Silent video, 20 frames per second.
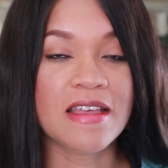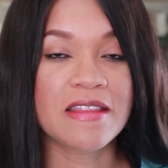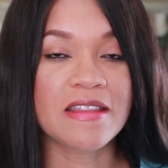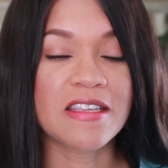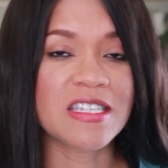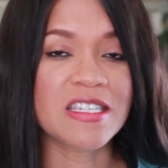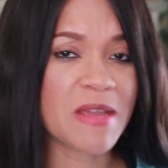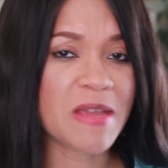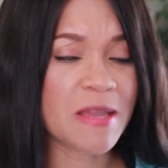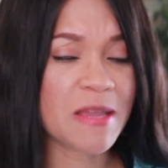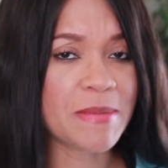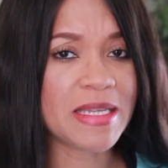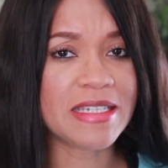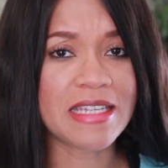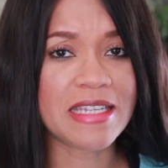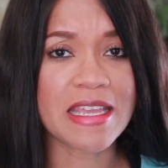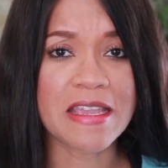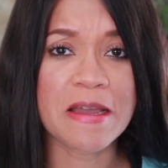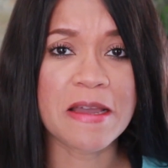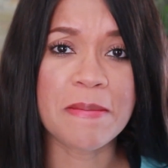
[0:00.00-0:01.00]
this may be
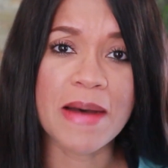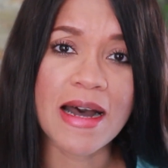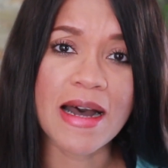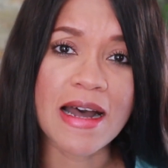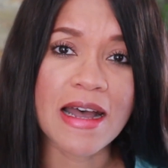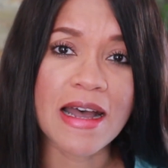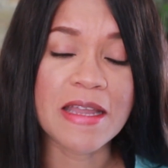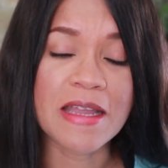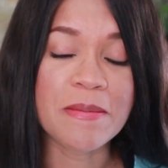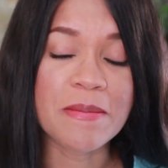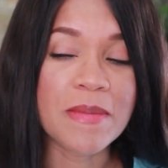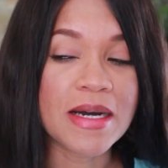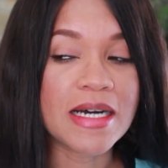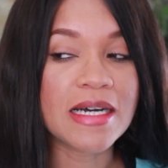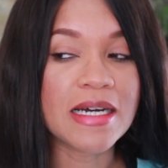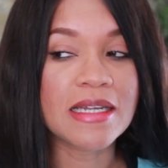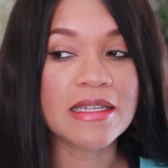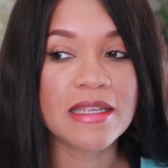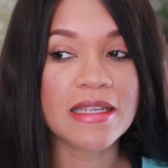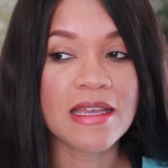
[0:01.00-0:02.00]
TMI,
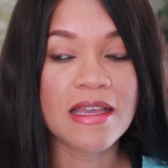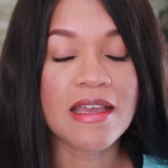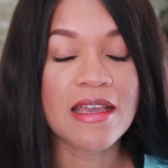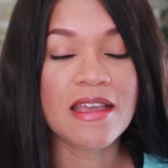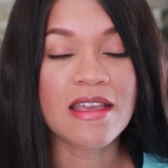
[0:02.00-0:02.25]
but